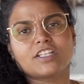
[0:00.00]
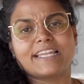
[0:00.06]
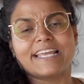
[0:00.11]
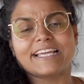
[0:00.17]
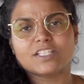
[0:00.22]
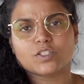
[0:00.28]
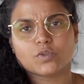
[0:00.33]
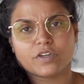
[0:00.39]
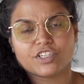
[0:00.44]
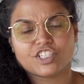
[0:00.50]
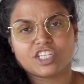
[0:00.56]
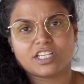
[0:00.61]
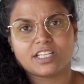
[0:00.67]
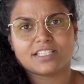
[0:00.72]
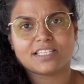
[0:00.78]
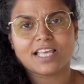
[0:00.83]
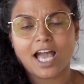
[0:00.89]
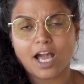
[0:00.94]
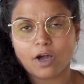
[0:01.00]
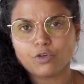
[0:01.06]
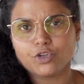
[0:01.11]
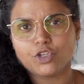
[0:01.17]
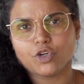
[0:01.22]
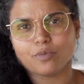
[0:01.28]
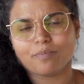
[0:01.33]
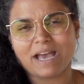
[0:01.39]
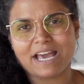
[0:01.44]
The next question is how
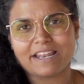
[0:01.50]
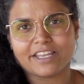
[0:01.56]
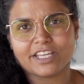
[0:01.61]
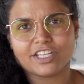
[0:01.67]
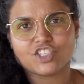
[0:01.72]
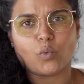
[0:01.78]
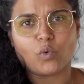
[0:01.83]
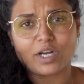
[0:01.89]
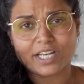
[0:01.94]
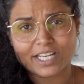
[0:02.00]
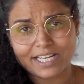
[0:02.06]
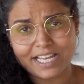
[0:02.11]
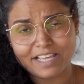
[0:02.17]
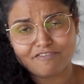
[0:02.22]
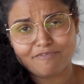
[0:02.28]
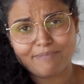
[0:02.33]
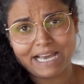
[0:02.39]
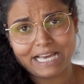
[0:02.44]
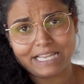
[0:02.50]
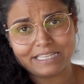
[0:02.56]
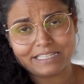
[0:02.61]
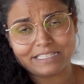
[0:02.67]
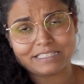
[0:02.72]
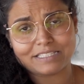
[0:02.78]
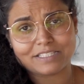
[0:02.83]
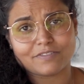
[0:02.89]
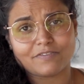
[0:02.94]
do you manage work-life
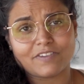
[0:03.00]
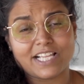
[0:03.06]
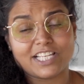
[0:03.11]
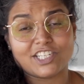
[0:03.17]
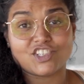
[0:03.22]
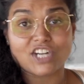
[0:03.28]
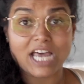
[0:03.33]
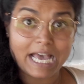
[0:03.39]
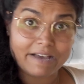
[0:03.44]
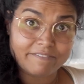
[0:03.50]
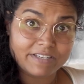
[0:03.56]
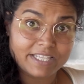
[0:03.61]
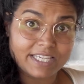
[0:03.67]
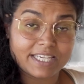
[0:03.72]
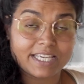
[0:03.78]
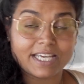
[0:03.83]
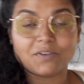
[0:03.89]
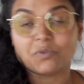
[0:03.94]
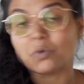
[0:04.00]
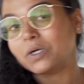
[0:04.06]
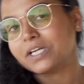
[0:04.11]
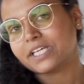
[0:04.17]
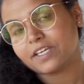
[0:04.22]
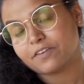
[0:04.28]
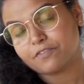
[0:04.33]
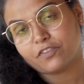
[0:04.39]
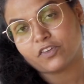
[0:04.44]
balance while traveling and
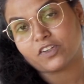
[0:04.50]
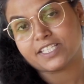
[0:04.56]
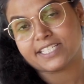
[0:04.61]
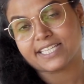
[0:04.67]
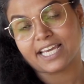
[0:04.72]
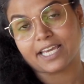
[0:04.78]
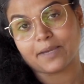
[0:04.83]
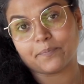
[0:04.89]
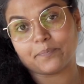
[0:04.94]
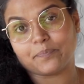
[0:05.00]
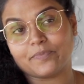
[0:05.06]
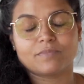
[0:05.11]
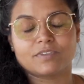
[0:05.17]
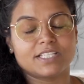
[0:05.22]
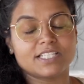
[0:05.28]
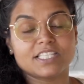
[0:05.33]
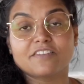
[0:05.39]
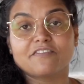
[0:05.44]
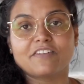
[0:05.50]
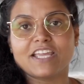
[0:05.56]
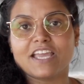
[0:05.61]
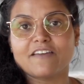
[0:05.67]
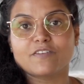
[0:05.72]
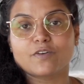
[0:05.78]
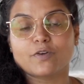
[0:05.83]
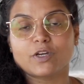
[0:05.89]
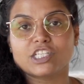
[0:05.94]
working full-time? This is a very
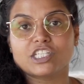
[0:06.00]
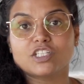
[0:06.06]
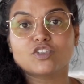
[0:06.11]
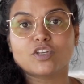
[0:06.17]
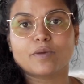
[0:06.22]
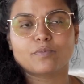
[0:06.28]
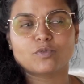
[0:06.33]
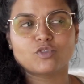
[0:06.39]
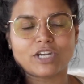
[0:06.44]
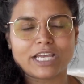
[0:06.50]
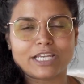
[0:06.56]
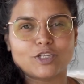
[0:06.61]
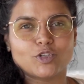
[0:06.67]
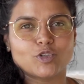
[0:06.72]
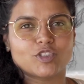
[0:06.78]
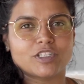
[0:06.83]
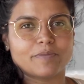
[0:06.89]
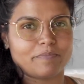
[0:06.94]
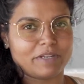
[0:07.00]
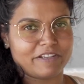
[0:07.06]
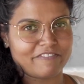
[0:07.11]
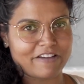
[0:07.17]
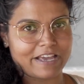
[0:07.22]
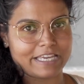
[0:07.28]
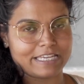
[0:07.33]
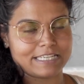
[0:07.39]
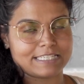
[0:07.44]
heavy question, so I'm trying to
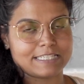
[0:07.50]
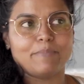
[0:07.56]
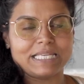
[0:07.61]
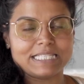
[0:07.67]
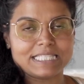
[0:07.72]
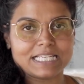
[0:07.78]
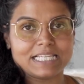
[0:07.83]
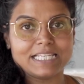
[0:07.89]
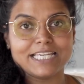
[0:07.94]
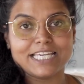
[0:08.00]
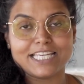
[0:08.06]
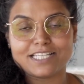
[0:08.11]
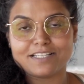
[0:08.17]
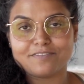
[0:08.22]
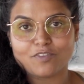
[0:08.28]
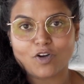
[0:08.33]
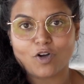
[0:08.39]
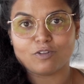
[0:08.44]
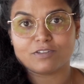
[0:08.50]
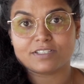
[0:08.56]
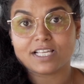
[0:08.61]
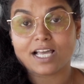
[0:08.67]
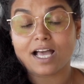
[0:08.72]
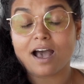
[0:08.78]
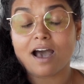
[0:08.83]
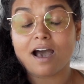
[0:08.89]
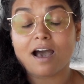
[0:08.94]
simplify it. Basically, it involves
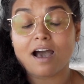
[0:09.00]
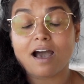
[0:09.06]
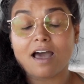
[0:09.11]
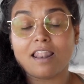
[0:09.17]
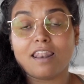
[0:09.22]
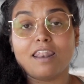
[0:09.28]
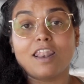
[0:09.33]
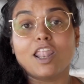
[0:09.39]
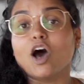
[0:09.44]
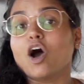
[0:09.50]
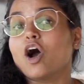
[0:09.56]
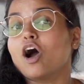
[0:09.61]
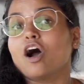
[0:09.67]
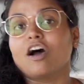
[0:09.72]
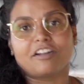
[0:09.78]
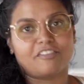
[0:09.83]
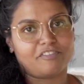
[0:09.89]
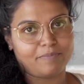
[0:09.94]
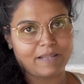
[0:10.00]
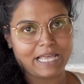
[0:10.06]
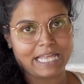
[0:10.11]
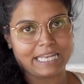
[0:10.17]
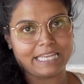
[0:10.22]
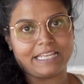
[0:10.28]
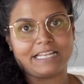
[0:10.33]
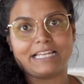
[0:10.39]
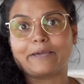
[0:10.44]
a lot of
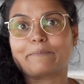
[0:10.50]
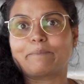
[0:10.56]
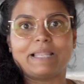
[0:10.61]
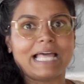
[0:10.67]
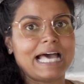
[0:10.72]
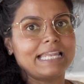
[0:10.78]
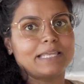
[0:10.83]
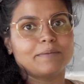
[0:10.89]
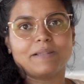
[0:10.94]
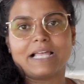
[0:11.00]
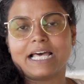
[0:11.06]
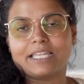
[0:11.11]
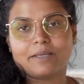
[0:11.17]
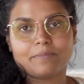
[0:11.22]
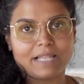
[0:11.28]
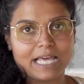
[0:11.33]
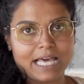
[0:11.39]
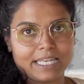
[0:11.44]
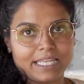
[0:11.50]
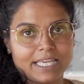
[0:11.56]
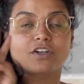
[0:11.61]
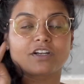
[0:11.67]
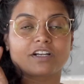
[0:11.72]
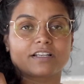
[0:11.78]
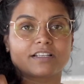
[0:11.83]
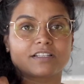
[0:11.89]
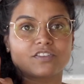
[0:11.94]
planning, like planning, planning, planning.
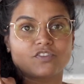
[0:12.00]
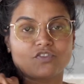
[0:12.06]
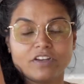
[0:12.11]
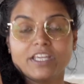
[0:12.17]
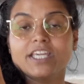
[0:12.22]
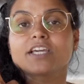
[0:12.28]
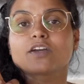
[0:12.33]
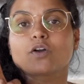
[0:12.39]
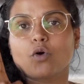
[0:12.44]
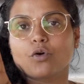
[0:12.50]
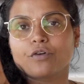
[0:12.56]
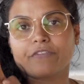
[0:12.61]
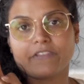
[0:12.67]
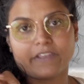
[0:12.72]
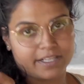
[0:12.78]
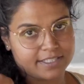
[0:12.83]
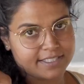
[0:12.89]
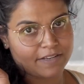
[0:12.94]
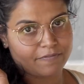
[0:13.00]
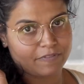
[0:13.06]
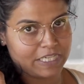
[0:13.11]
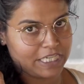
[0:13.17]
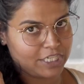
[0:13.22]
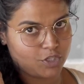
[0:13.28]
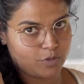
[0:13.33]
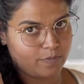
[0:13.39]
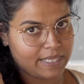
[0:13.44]
Three core things that we
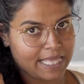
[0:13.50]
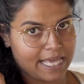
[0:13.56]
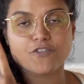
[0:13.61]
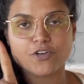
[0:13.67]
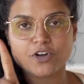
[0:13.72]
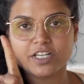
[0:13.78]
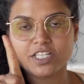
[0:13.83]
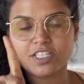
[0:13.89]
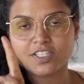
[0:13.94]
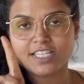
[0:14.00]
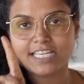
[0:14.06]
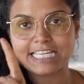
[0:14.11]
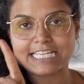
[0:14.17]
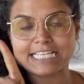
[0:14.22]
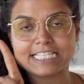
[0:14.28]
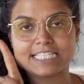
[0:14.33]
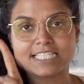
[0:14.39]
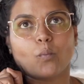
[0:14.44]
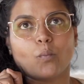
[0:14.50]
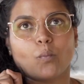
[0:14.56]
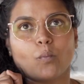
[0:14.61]
need to plan. First is,